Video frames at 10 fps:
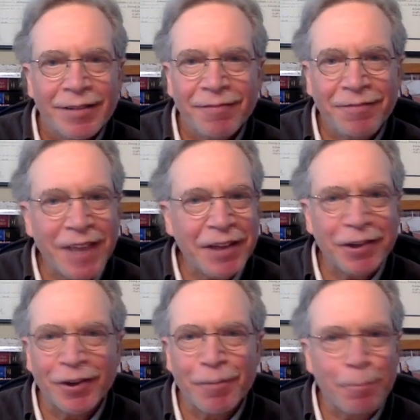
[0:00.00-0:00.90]
Vet
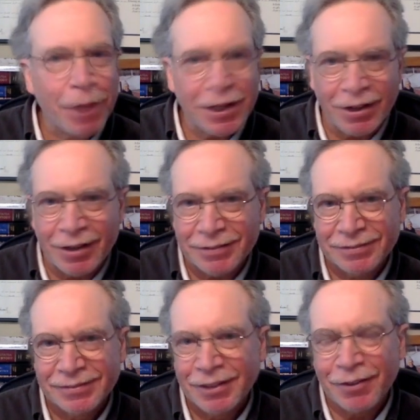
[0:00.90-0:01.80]
your butt
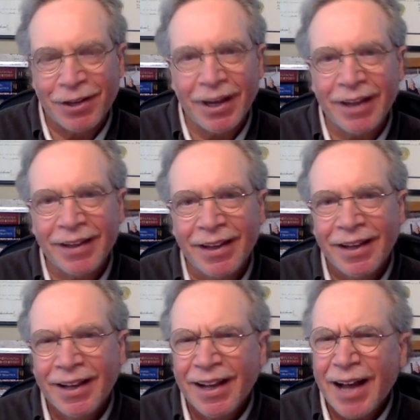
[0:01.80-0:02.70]
off, okay?
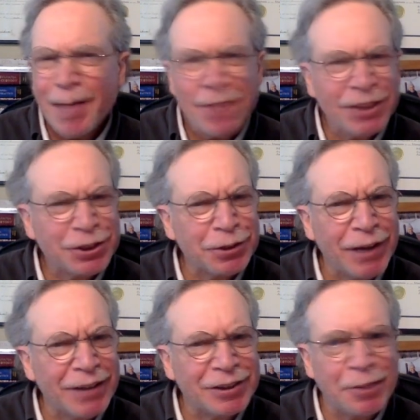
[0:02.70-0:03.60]
I'm not
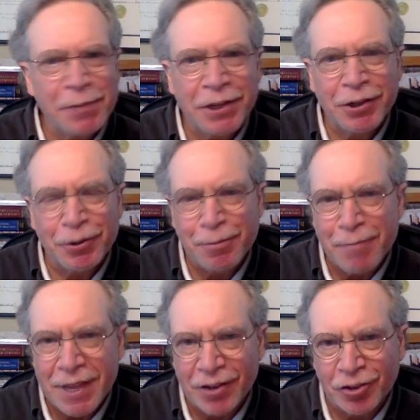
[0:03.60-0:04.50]
sure how somebody could
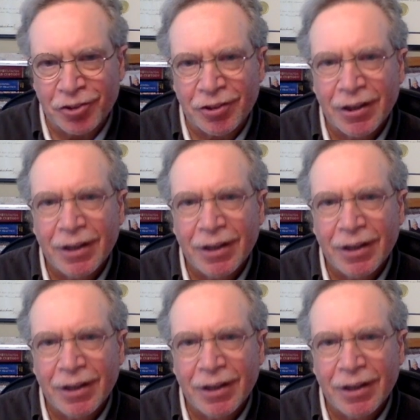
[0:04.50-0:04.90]
miss